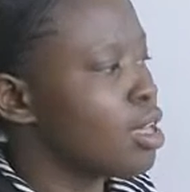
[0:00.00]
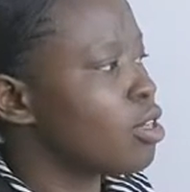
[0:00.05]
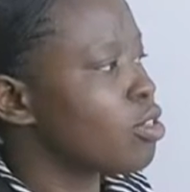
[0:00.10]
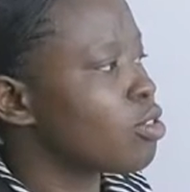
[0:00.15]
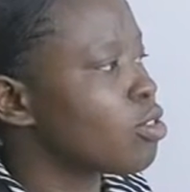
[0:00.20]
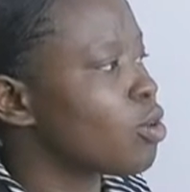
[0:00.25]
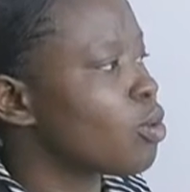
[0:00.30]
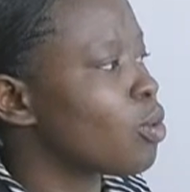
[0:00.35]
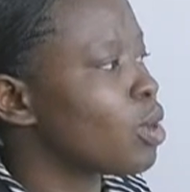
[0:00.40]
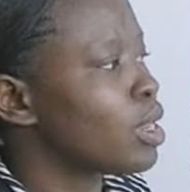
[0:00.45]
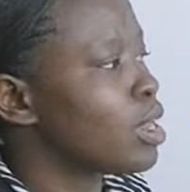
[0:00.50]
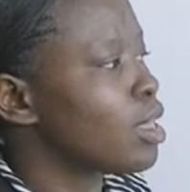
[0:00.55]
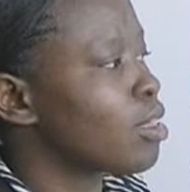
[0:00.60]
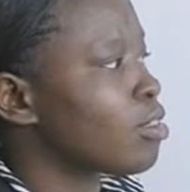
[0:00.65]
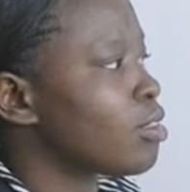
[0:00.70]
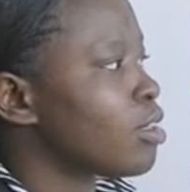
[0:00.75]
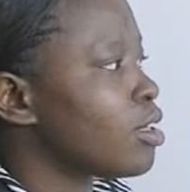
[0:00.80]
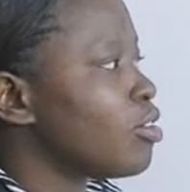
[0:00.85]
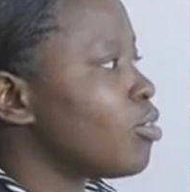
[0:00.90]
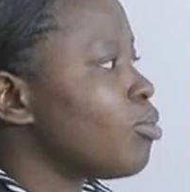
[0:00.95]
So what
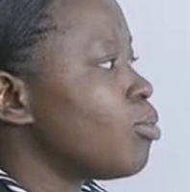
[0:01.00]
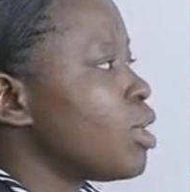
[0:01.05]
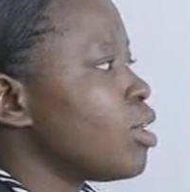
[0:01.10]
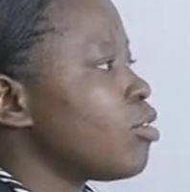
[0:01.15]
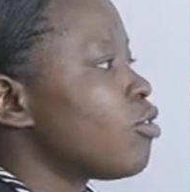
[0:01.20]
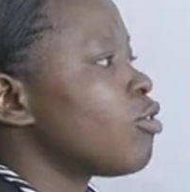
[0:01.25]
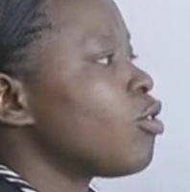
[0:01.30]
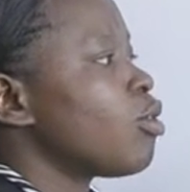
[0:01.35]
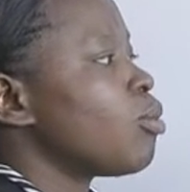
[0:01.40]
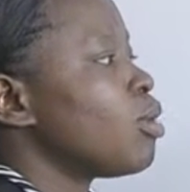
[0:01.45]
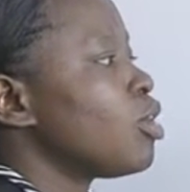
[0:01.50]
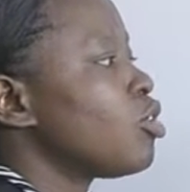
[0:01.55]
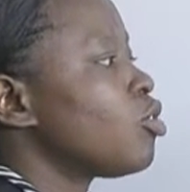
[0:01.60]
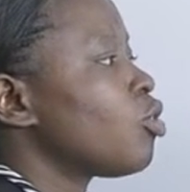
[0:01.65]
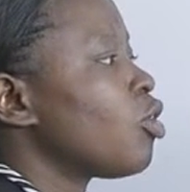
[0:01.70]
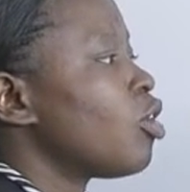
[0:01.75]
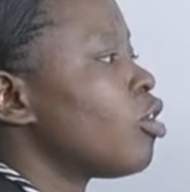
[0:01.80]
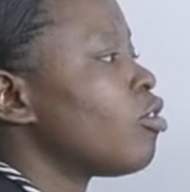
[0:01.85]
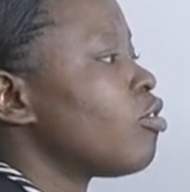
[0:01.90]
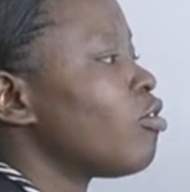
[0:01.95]
does it mean? For me to
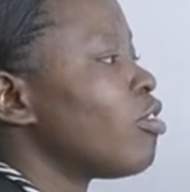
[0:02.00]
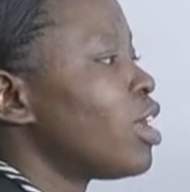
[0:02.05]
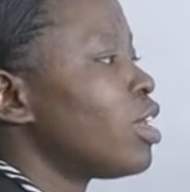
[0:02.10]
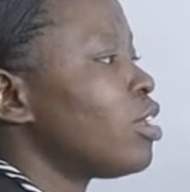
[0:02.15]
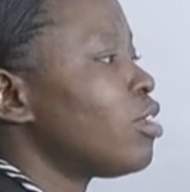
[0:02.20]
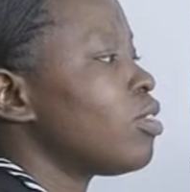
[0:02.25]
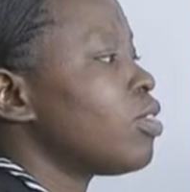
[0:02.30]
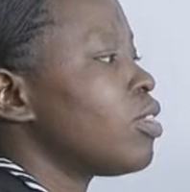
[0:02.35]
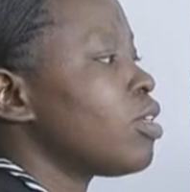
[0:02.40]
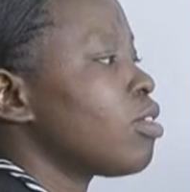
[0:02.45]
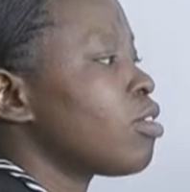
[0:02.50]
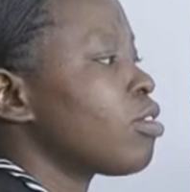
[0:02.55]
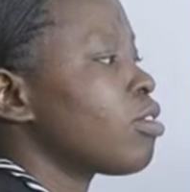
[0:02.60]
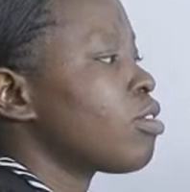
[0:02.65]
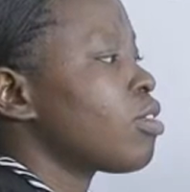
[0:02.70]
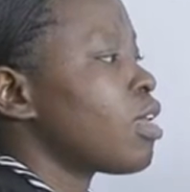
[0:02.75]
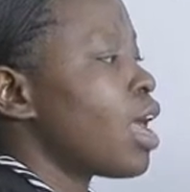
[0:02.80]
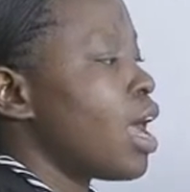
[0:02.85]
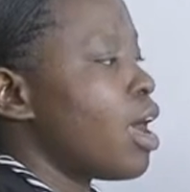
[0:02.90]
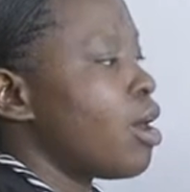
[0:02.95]
convert
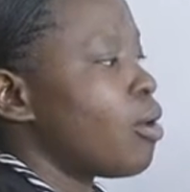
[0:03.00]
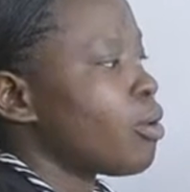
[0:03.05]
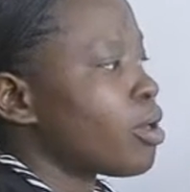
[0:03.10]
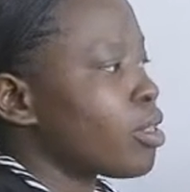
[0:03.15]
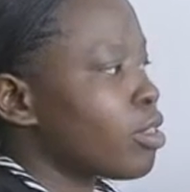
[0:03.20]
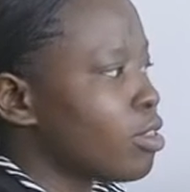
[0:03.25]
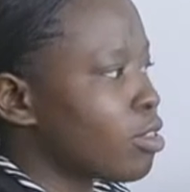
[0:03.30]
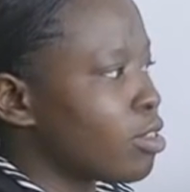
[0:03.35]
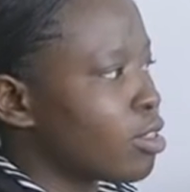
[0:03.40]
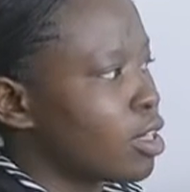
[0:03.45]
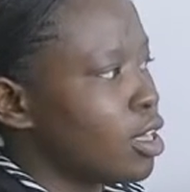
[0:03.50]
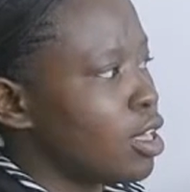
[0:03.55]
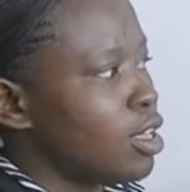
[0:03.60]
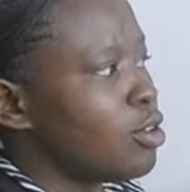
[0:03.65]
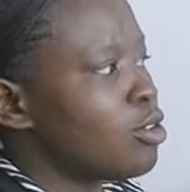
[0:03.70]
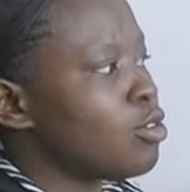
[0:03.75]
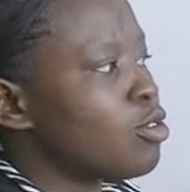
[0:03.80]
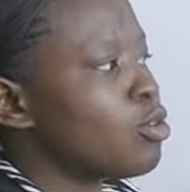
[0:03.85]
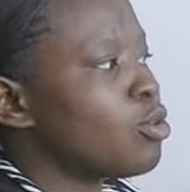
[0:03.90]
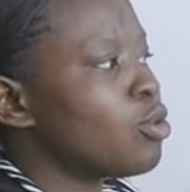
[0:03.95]
these hours
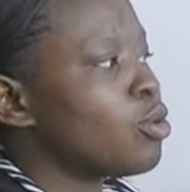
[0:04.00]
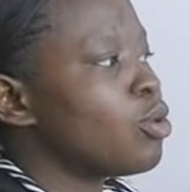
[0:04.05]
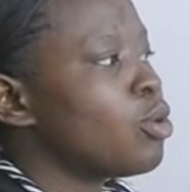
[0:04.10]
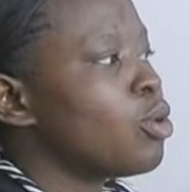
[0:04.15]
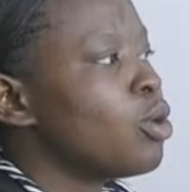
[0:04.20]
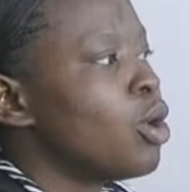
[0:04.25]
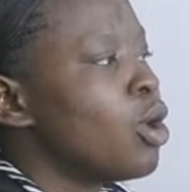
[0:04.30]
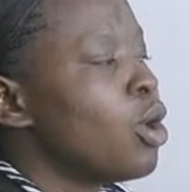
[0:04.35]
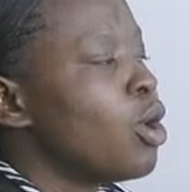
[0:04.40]
into